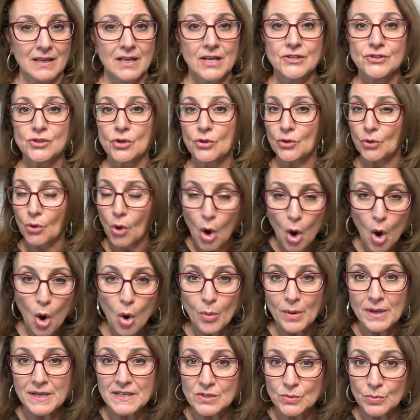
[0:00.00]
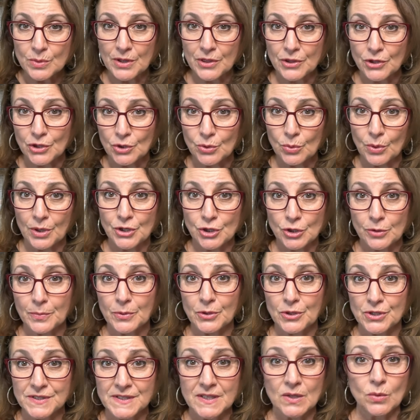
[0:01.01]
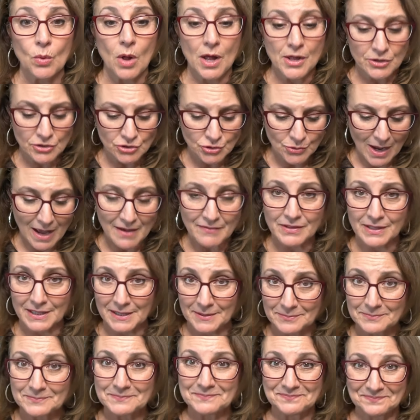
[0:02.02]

So they're always with you in your person while you're traveling.